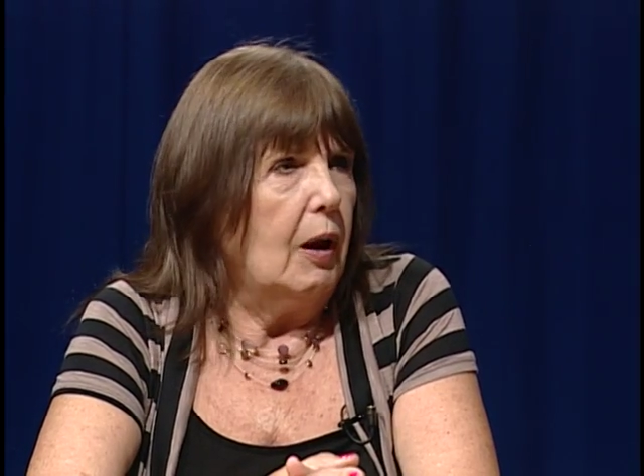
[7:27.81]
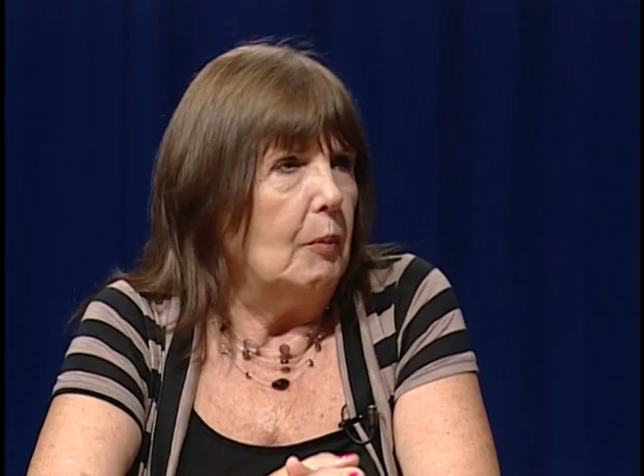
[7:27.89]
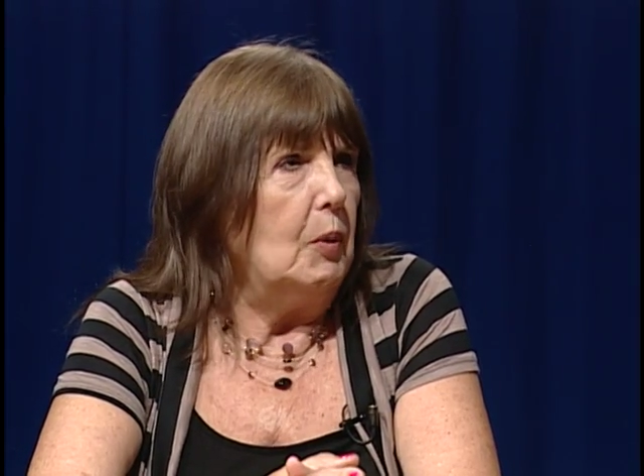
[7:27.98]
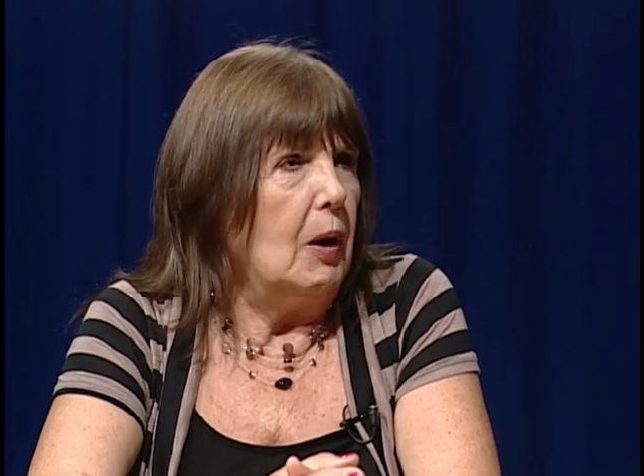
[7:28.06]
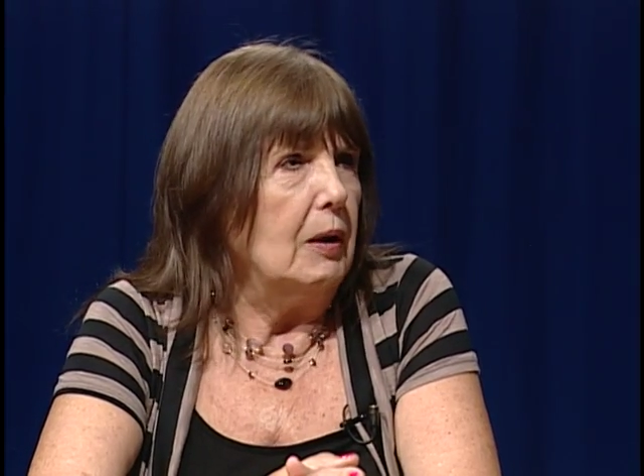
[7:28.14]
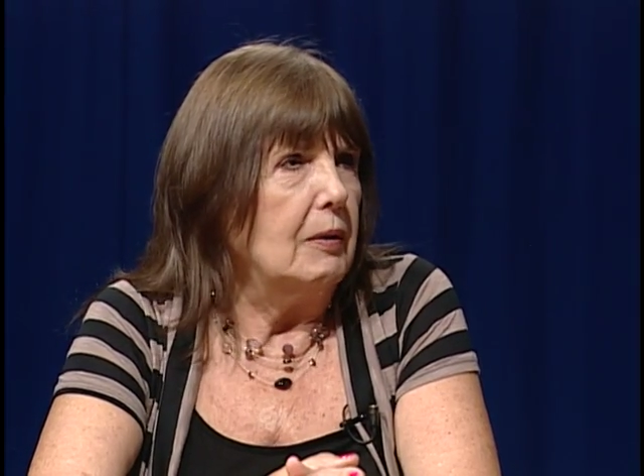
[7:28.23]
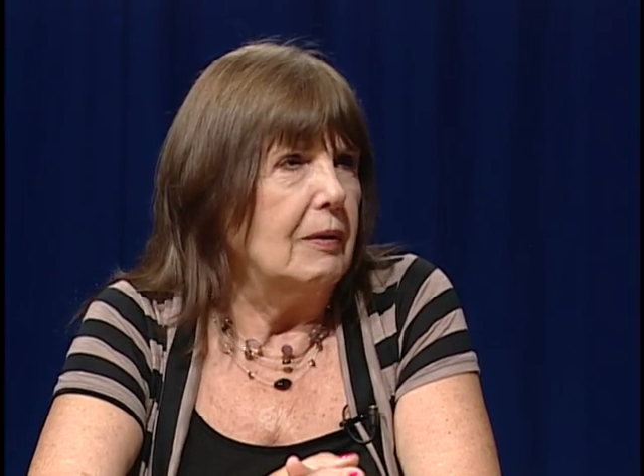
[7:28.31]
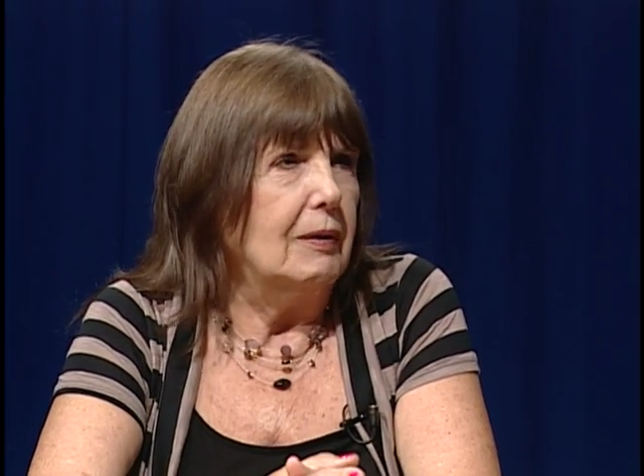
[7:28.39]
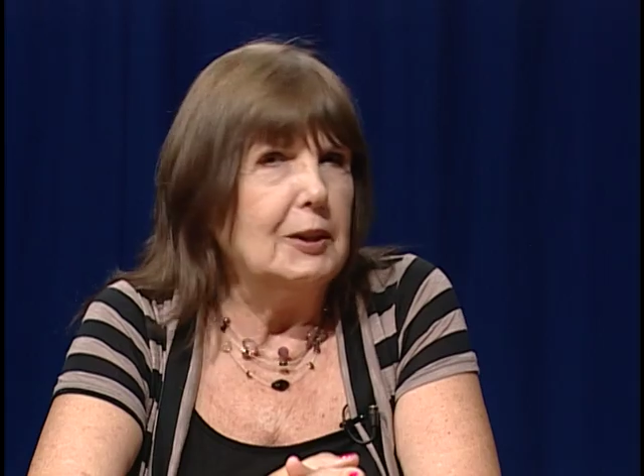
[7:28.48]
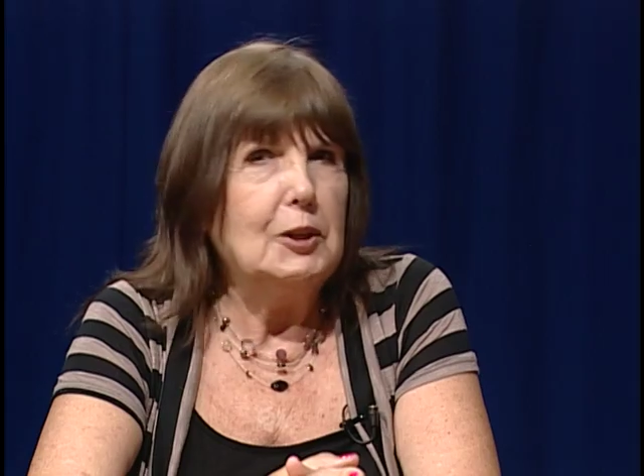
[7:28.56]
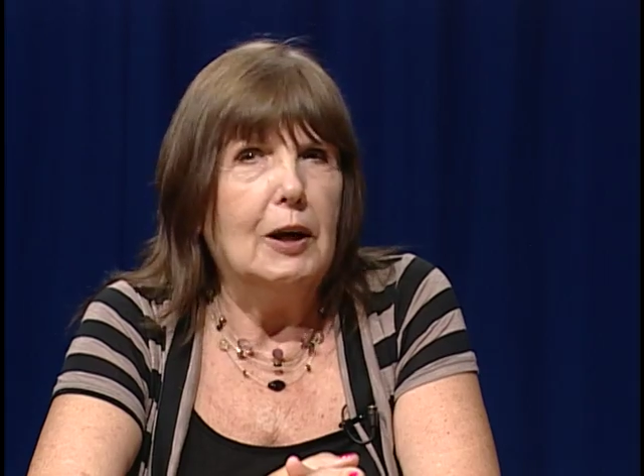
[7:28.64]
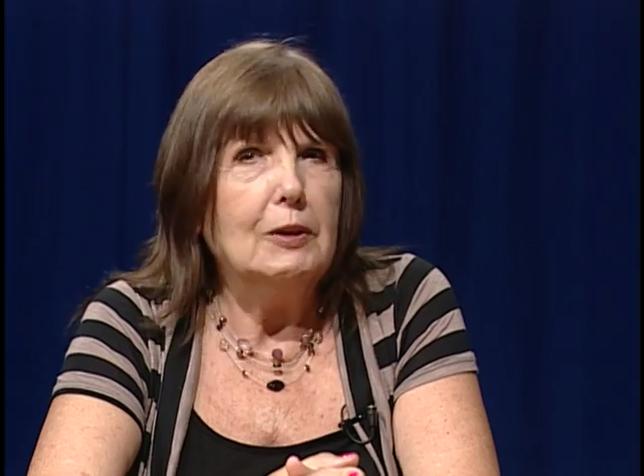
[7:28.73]
I'm not
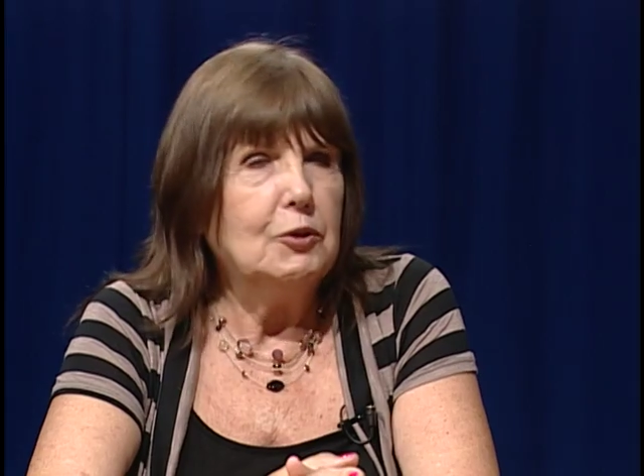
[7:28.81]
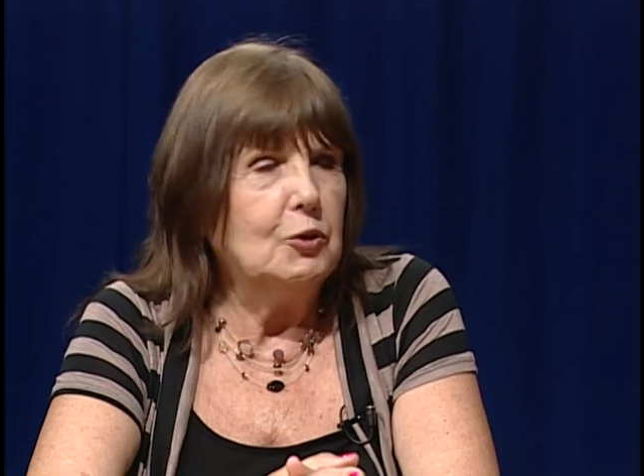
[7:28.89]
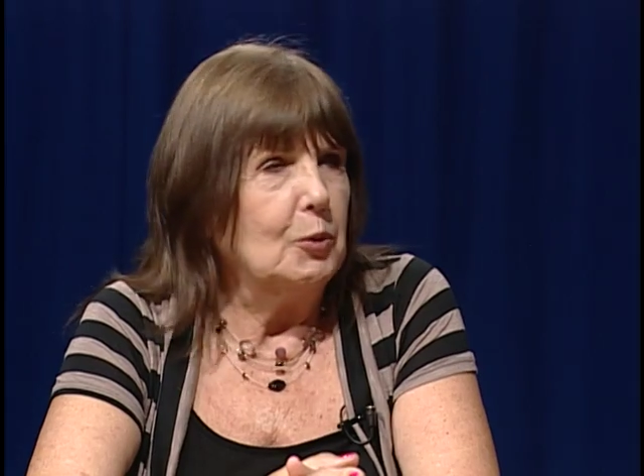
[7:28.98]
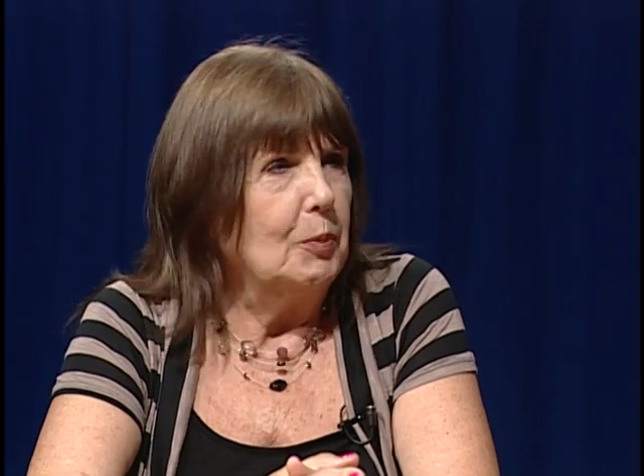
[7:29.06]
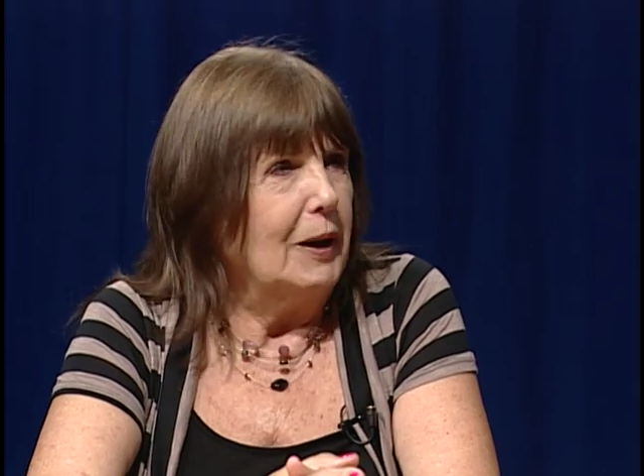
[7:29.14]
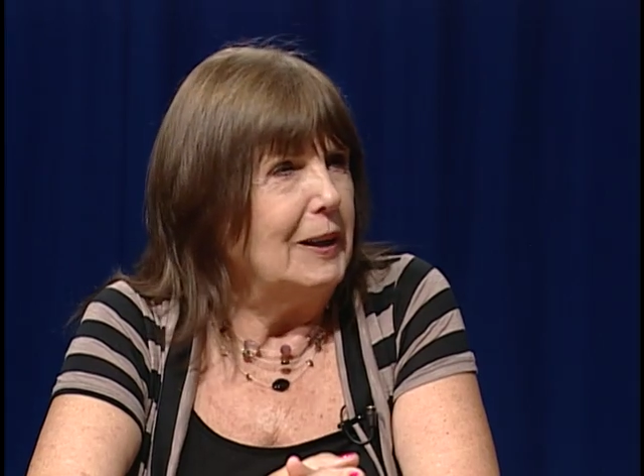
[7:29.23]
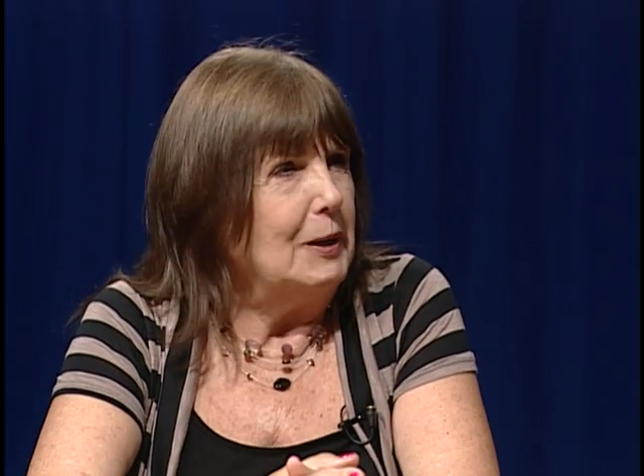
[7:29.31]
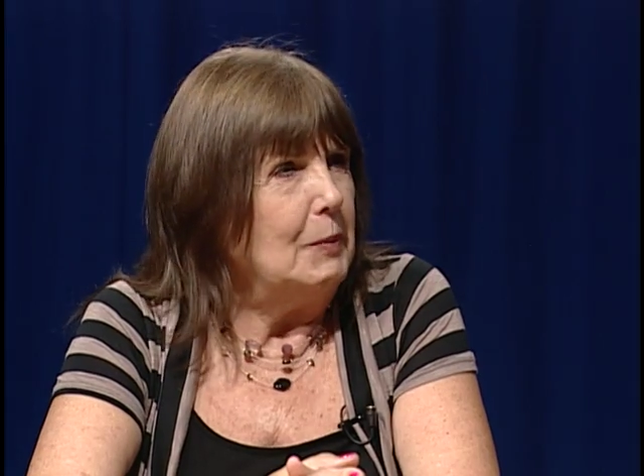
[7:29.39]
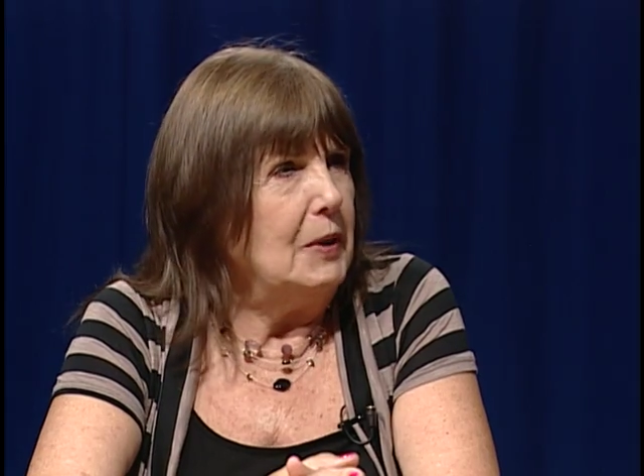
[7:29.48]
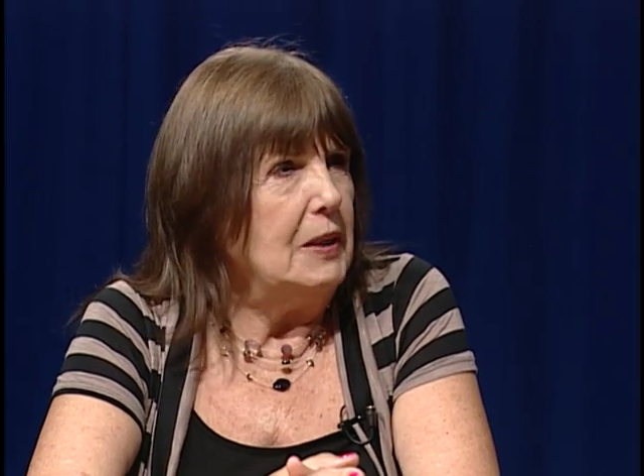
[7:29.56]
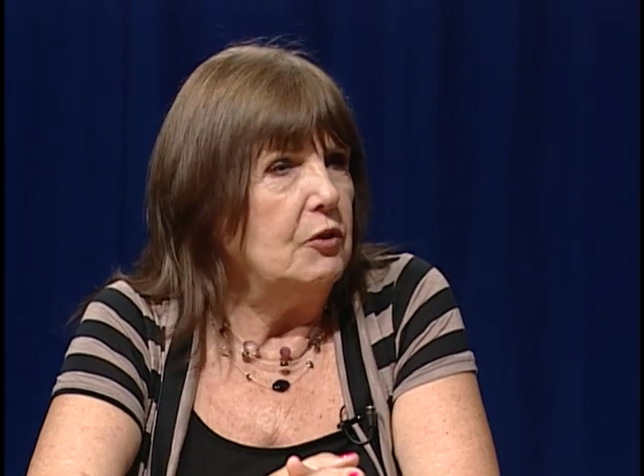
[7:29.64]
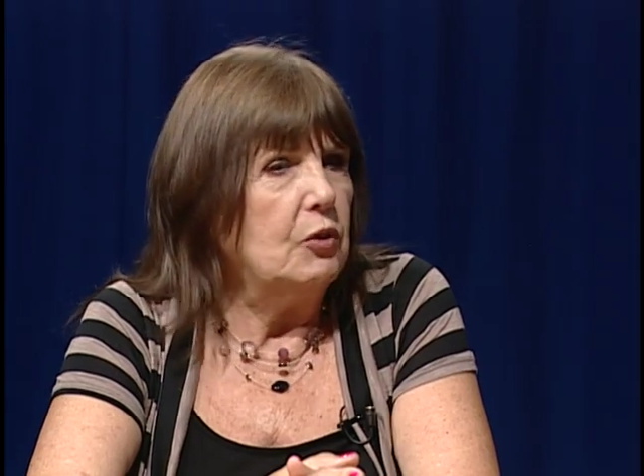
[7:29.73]
a youngster by any
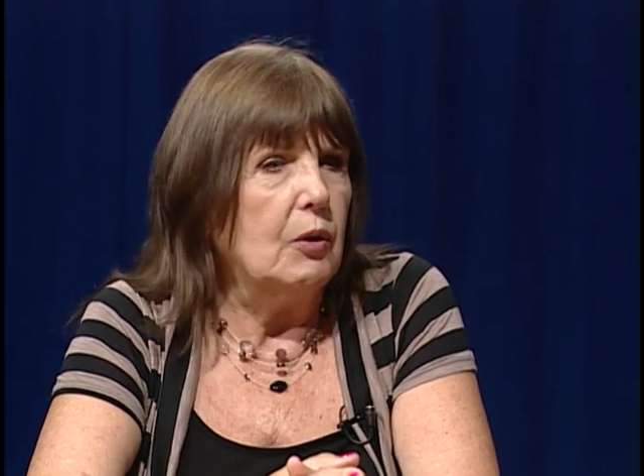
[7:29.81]
means.